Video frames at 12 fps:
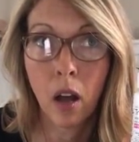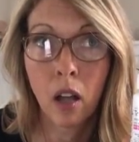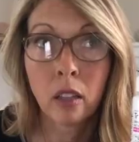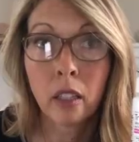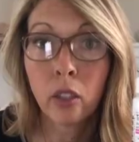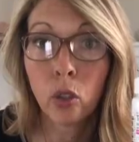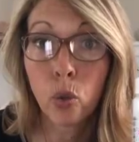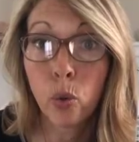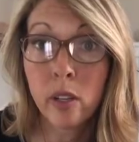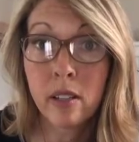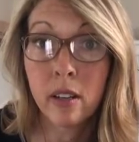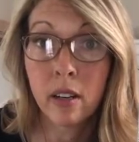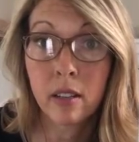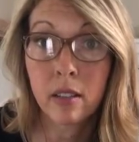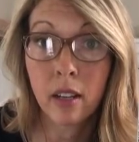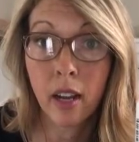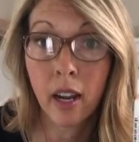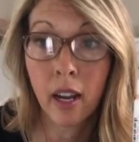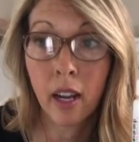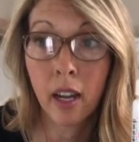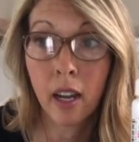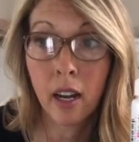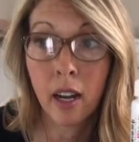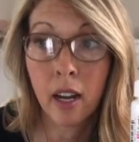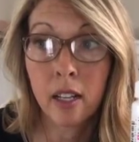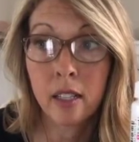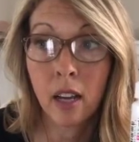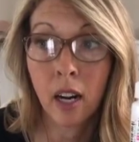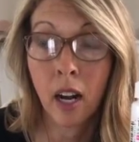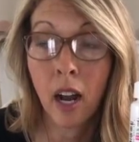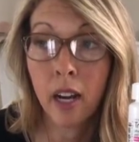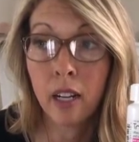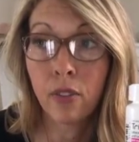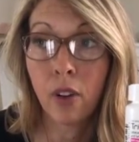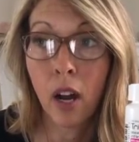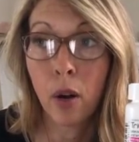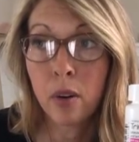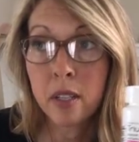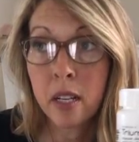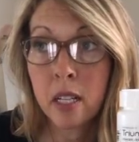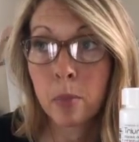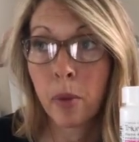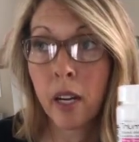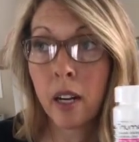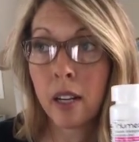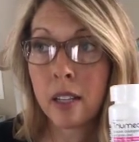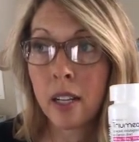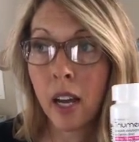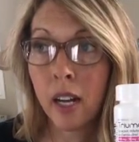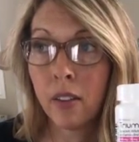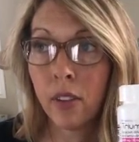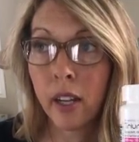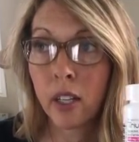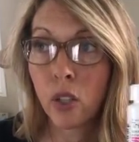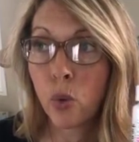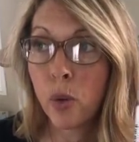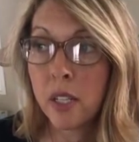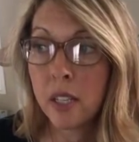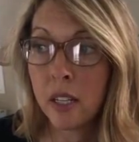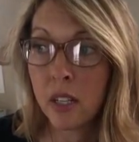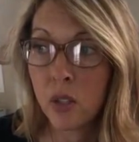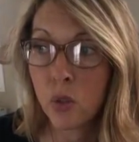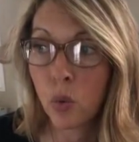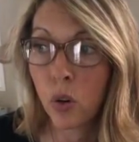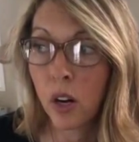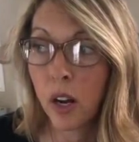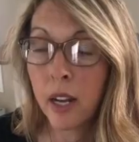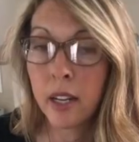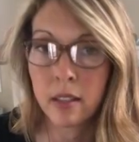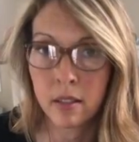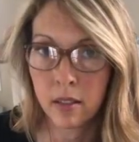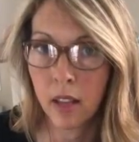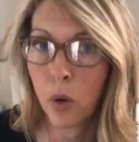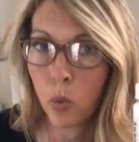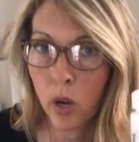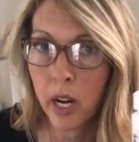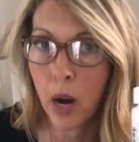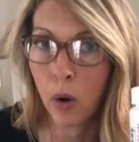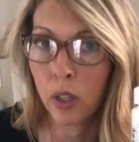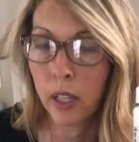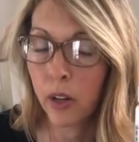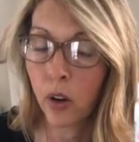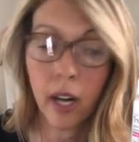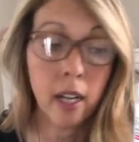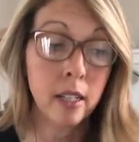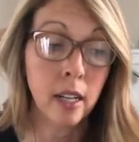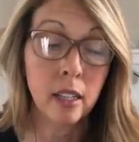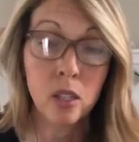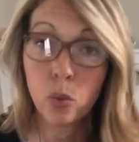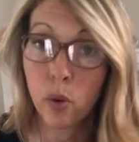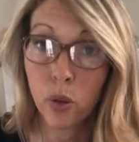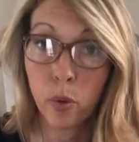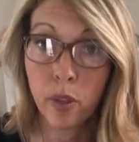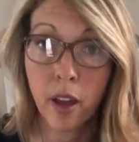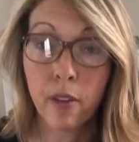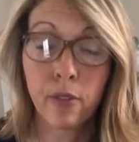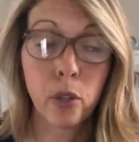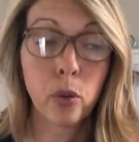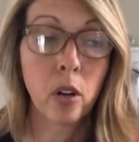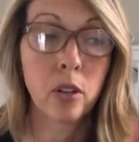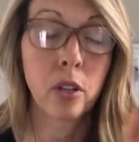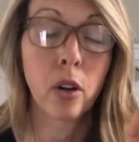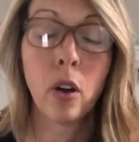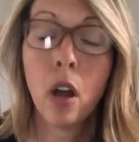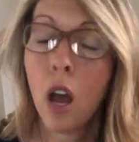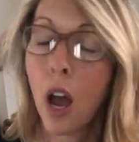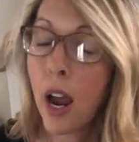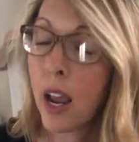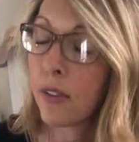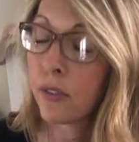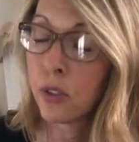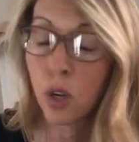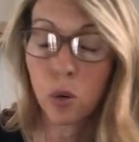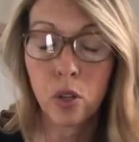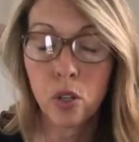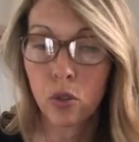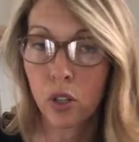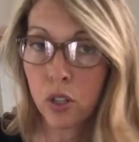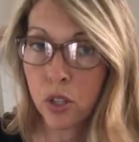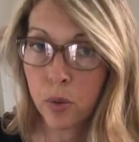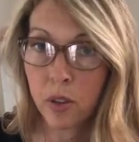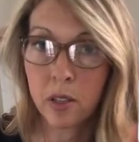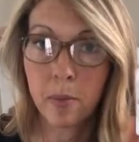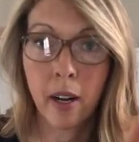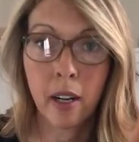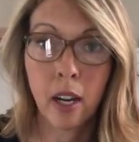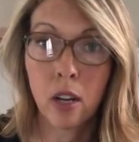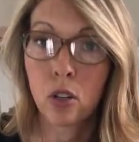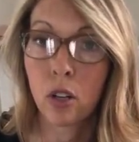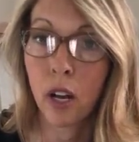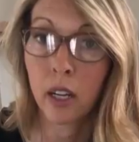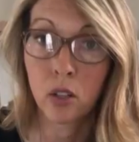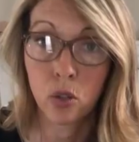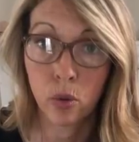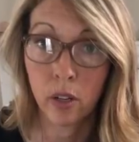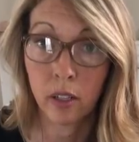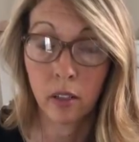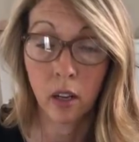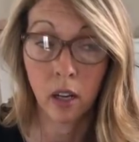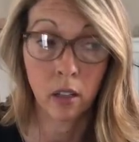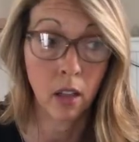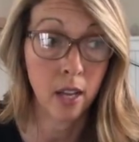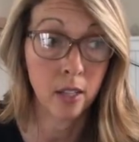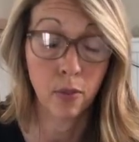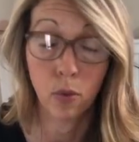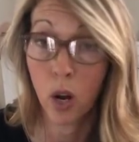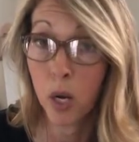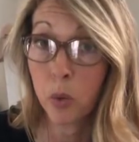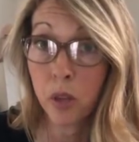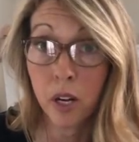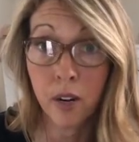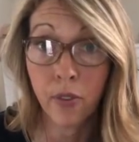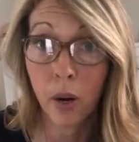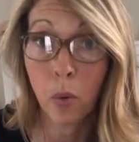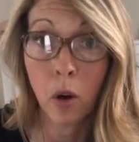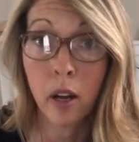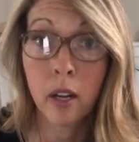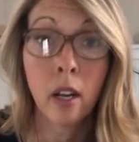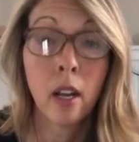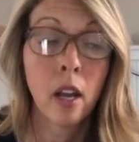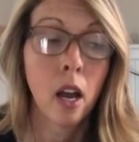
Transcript: a little queasiness, and it's a kind of, I always explain it, it's kind of like a queasiness where, and it's like 1 hour later. I can take this with or without food also. I have no restrictions with this medication. I can drink a glass of wine with it if I want.